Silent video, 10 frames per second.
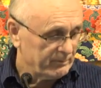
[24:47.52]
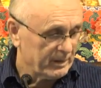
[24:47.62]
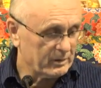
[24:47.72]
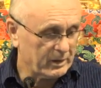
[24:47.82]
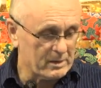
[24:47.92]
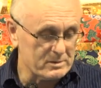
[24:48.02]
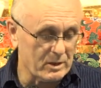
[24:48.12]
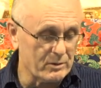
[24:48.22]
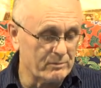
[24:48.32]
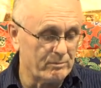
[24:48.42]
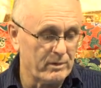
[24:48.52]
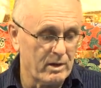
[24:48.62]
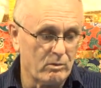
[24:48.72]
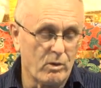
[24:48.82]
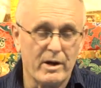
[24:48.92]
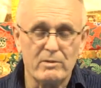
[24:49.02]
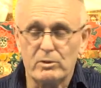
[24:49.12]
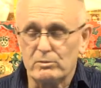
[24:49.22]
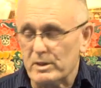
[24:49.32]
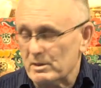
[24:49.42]
Okay, so why
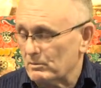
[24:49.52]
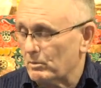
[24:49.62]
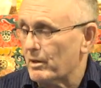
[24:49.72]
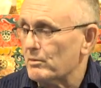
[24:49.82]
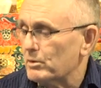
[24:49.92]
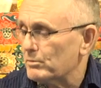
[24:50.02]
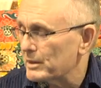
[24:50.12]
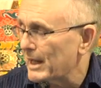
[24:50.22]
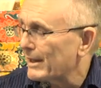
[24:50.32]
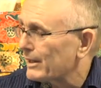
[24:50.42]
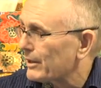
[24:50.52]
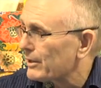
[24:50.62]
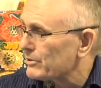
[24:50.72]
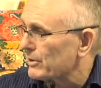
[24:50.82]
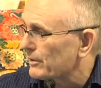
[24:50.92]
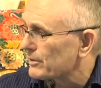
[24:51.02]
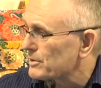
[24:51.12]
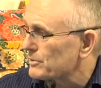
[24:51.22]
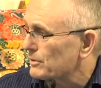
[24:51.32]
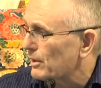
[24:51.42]
would we analyse like
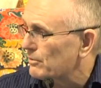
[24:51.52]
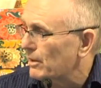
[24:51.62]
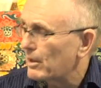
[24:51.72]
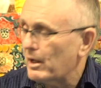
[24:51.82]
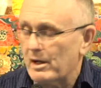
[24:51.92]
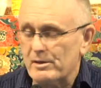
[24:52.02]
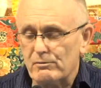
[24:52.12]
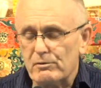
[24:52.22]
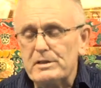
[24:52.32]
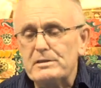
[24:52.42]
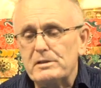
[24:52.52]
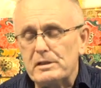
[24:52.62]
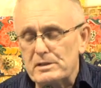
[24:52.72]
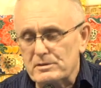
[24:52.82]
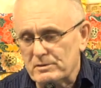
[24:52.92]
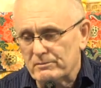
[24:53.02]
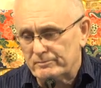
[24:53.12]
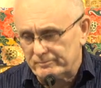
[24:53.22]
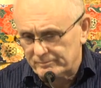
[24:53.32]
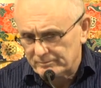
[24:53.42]
this? And the reason is
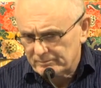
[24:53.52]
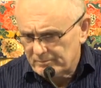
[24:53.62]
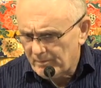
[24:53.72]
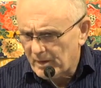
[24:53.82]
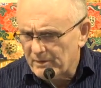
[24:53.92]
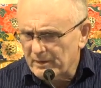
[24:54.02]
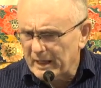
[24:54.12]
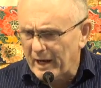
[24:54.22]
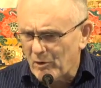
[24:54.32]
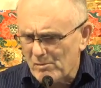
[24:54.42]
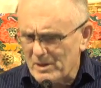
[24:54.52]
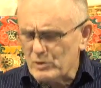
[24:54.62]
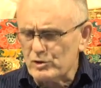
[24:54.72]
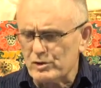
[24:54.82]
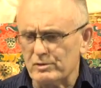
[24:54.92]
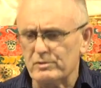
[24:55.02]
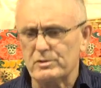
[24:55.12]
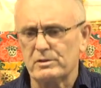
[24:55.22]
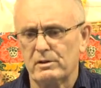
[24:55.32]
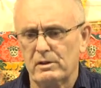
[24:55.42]
that our emotions